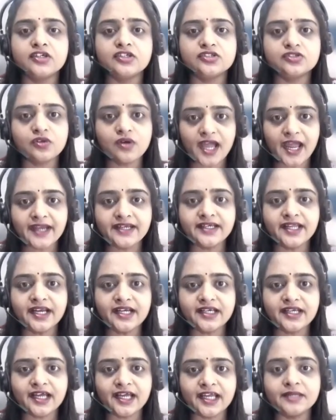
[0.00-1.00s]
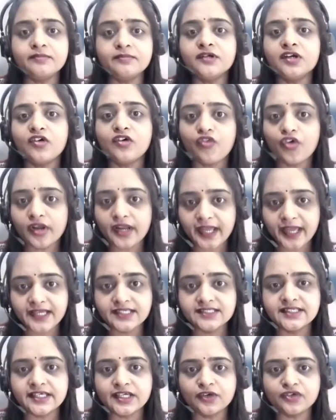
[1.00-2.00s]
so at that time for
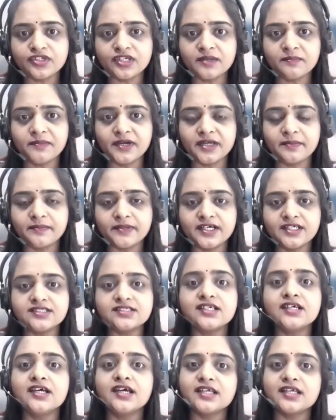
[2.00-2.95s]
execution purpose